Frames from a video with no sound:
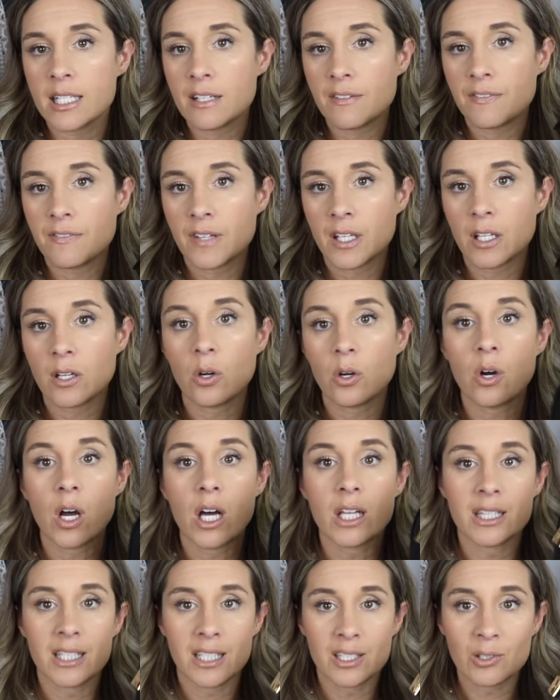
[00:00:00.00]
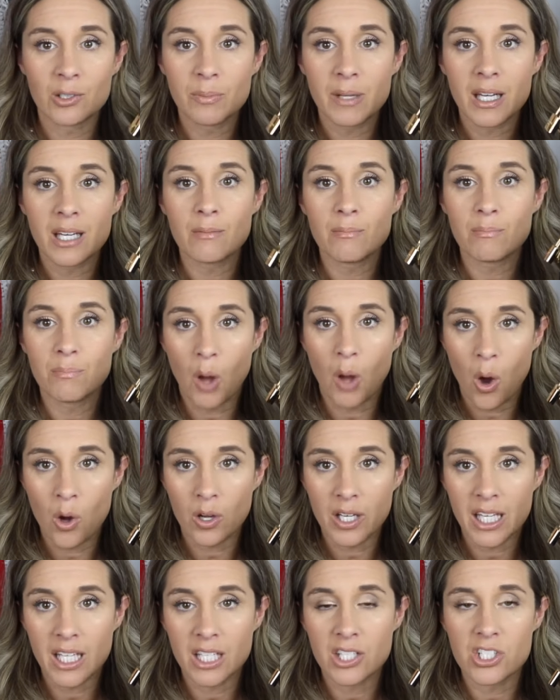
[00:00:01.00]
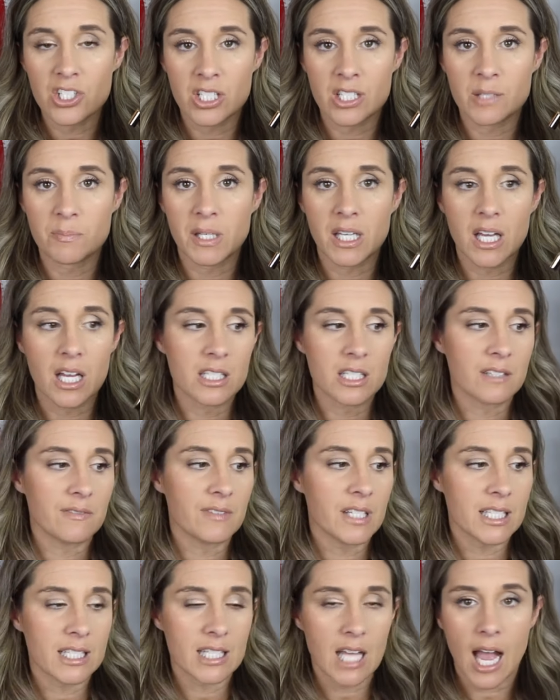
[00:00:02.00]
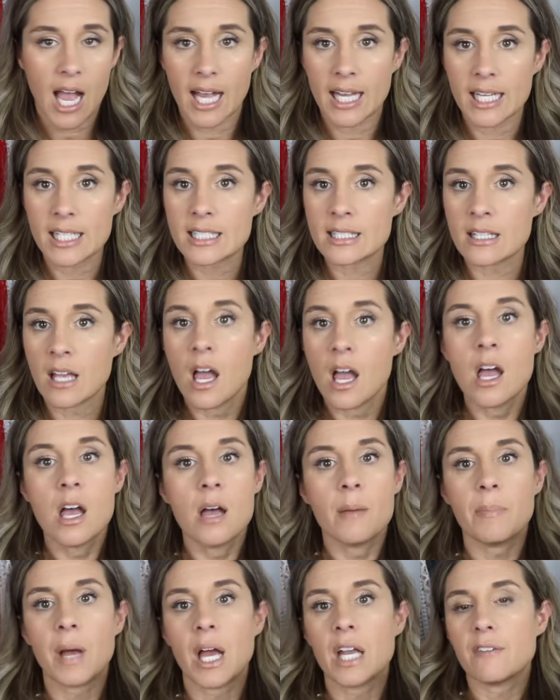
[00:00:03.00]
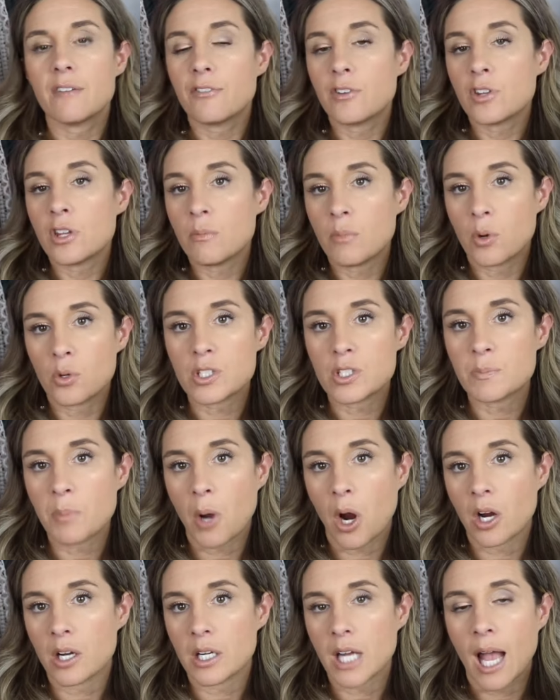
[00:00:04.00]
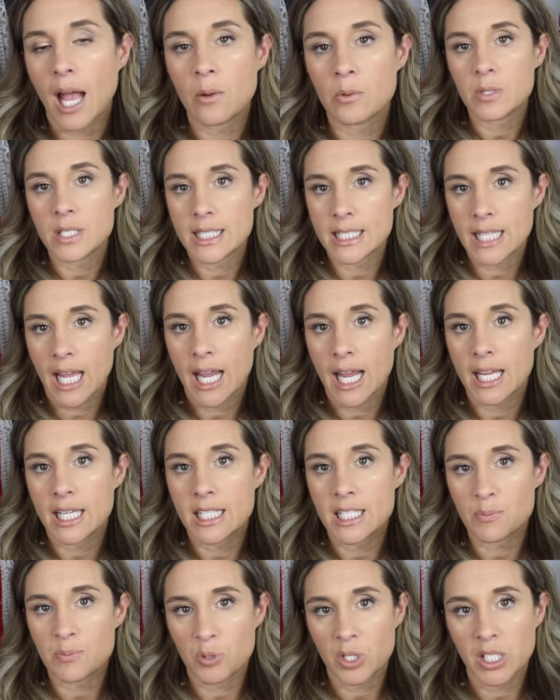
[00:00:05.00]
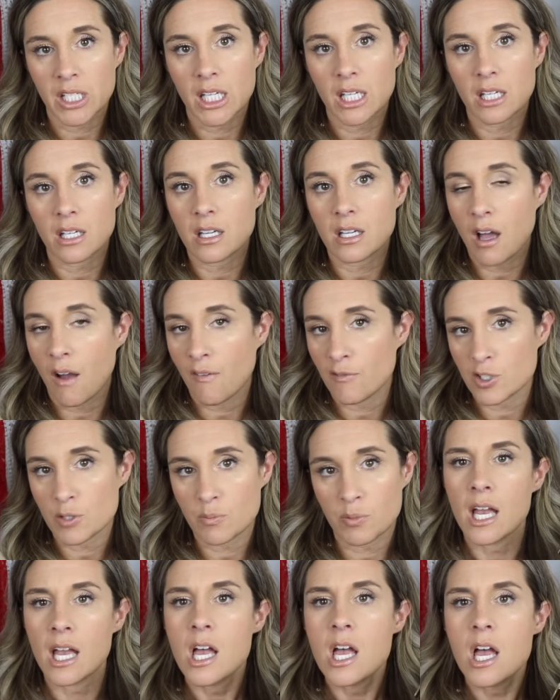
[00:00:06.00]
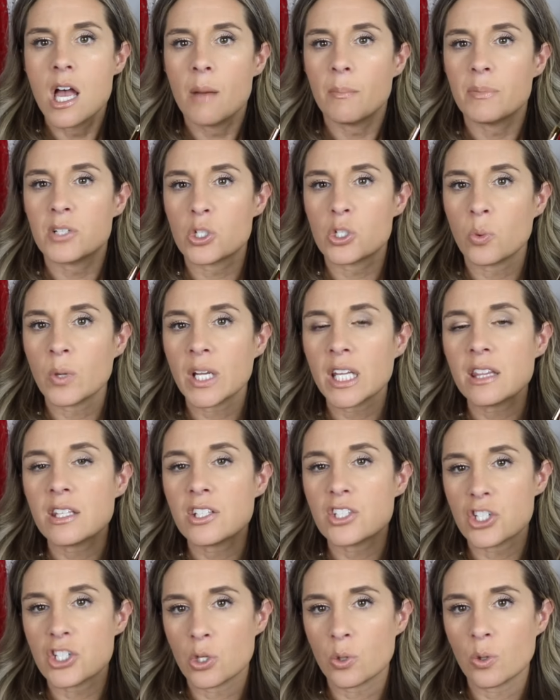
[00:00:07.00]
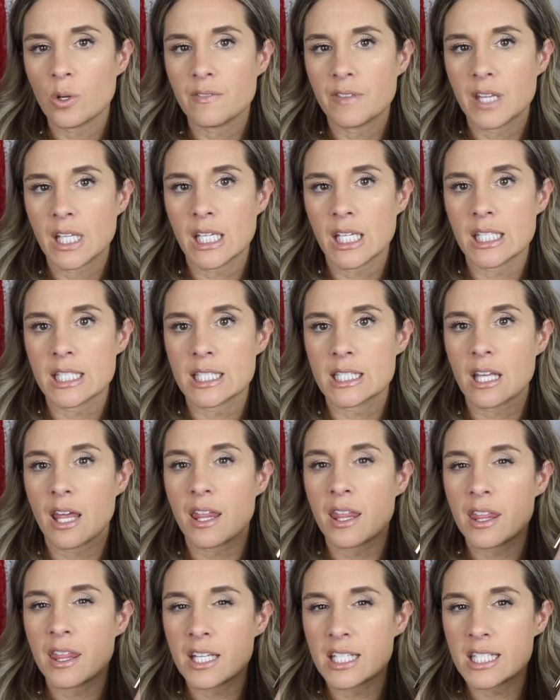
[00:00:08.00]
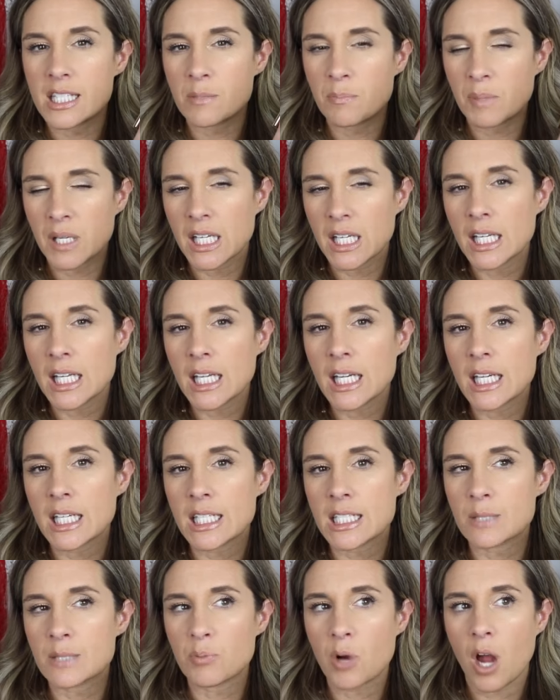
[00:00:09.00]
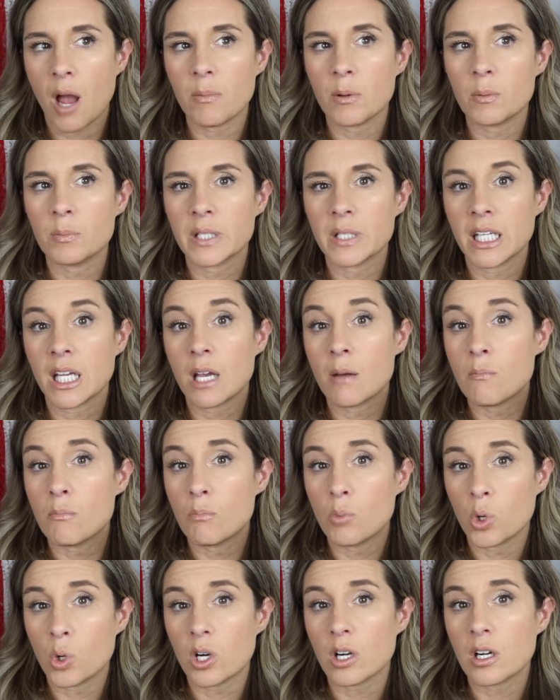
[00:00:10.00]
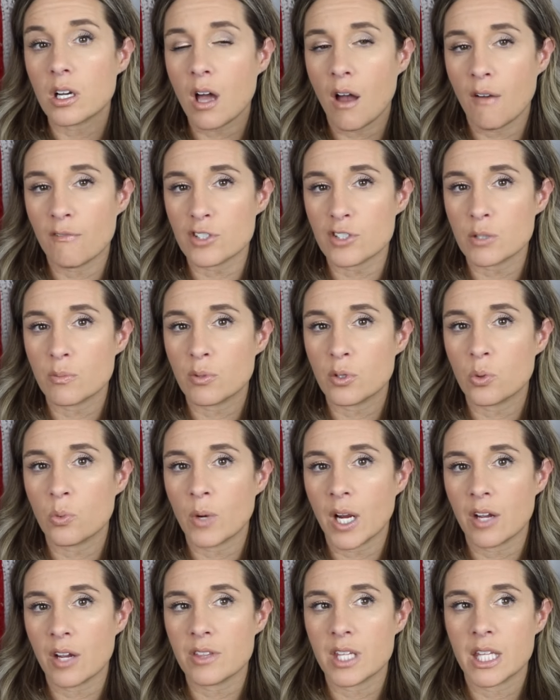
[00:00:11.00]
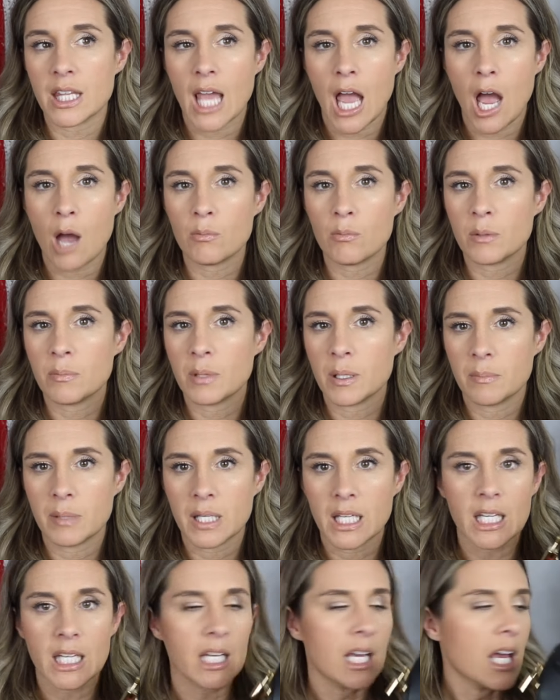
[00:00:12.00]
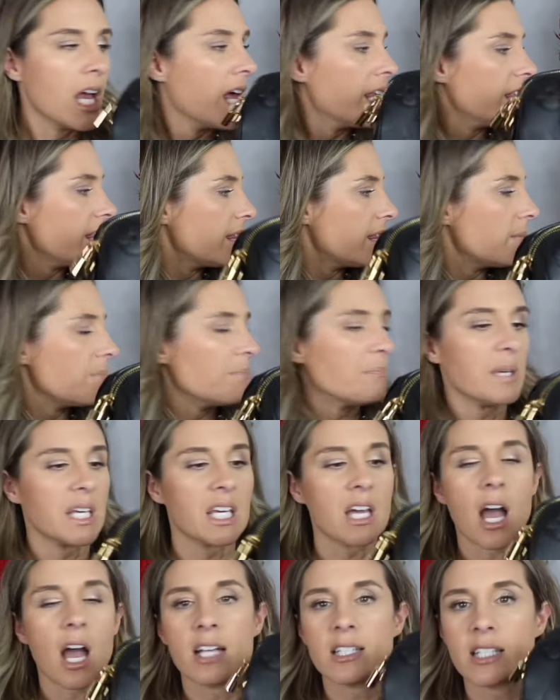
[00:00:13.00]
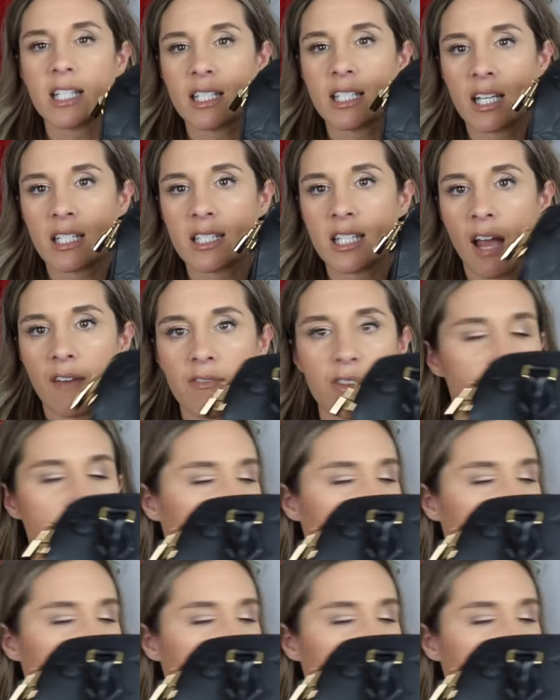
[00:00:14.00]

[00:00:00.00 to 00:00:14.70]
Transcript: to feel a little bit bulky just because of the size, but for the most part, I say it's pretty comfortable. Between the two of these, the Speedy is probably more comfortable to wear than the Alma B B because it does have the